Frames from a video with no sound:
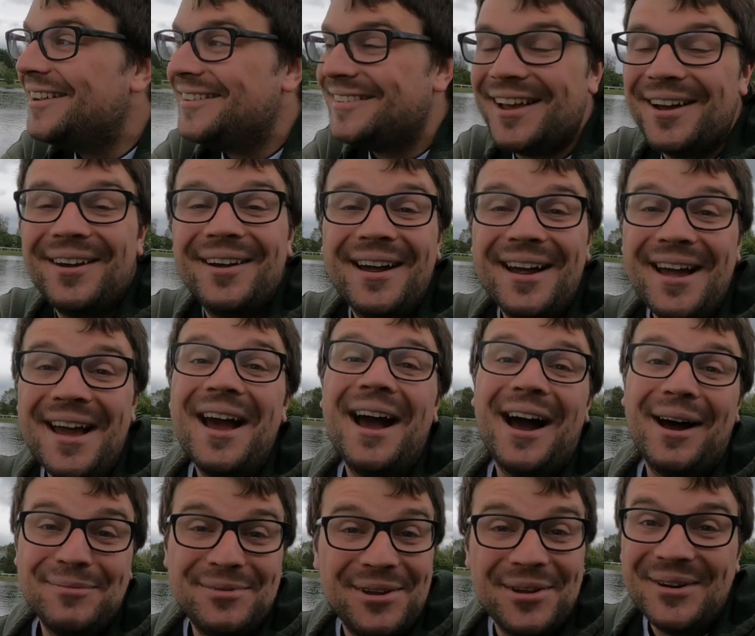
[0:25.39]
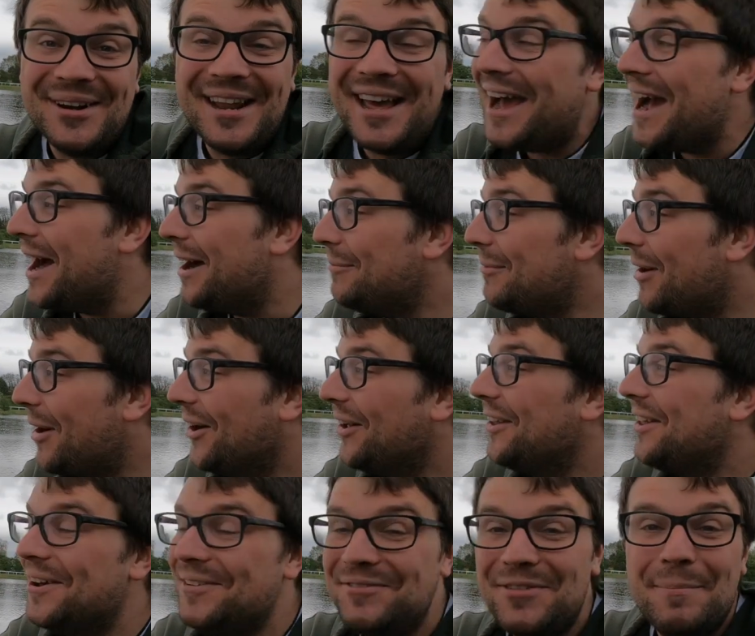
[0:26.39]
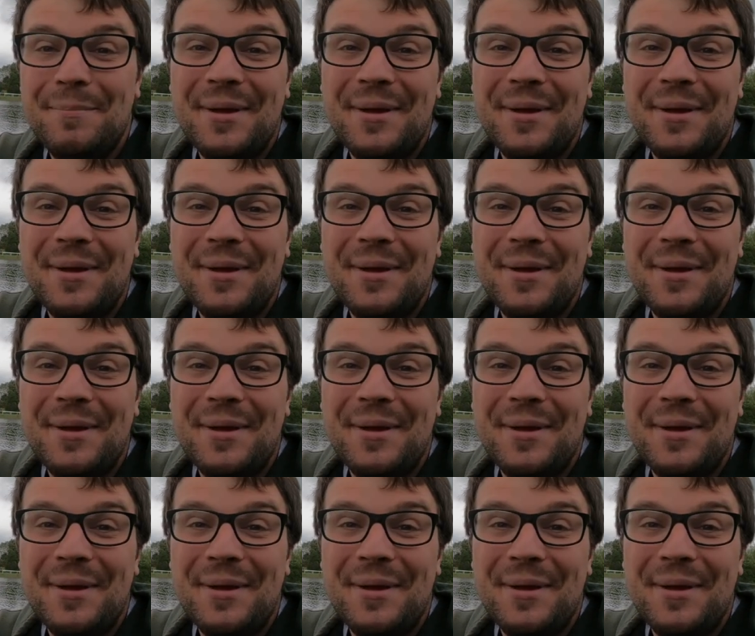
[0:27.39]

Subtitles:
So I'm doing it. I'm on the